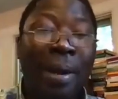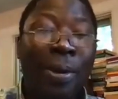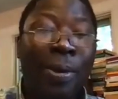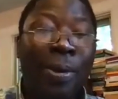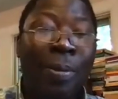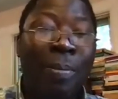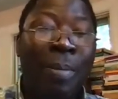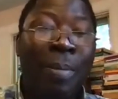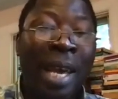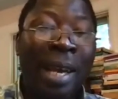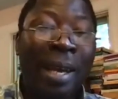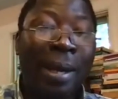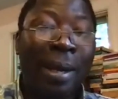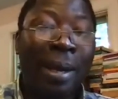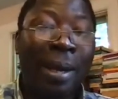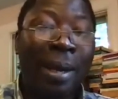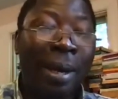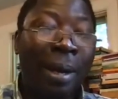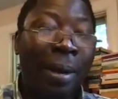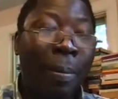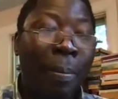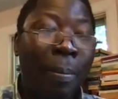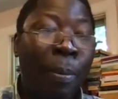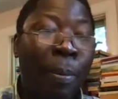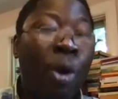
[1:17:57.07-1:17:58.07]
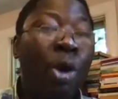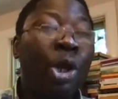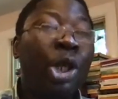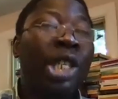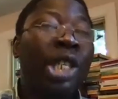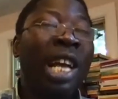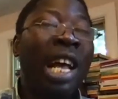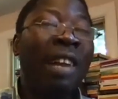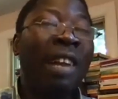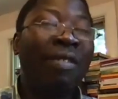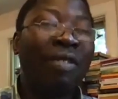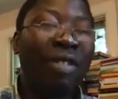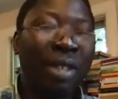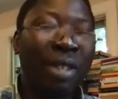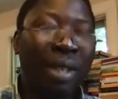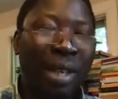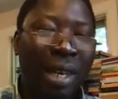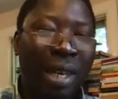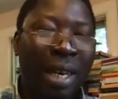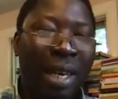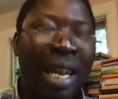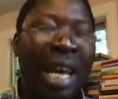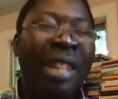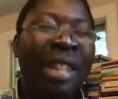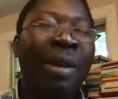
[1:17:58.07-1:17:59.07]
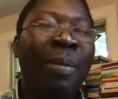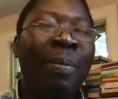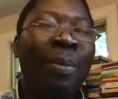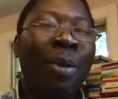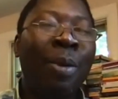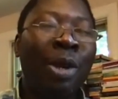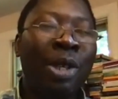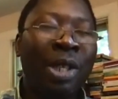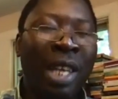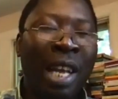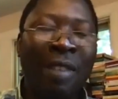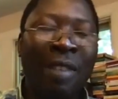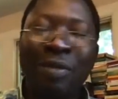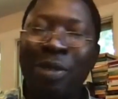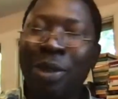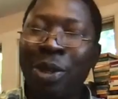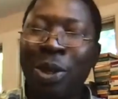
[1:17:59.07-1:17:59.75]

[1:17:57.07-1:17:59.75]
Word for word: to make uh, bookshelves, leather bookshelves.